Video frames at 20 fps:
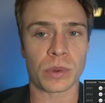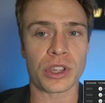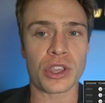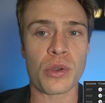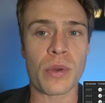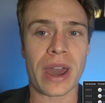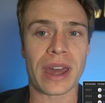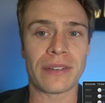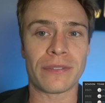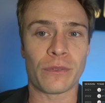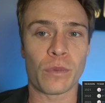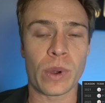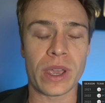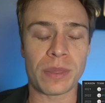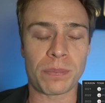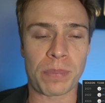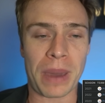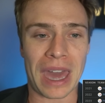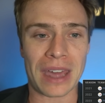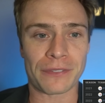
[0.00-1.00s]
what you had
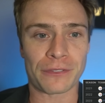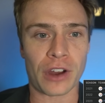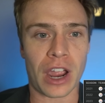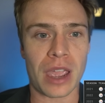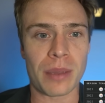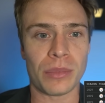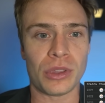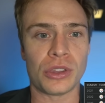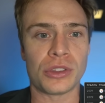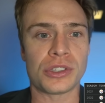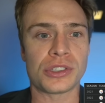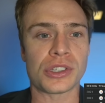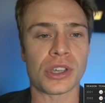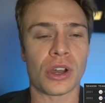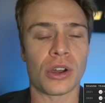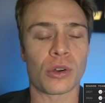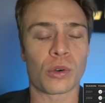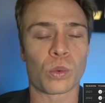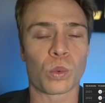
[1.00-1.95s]
with Pat Freiermuth's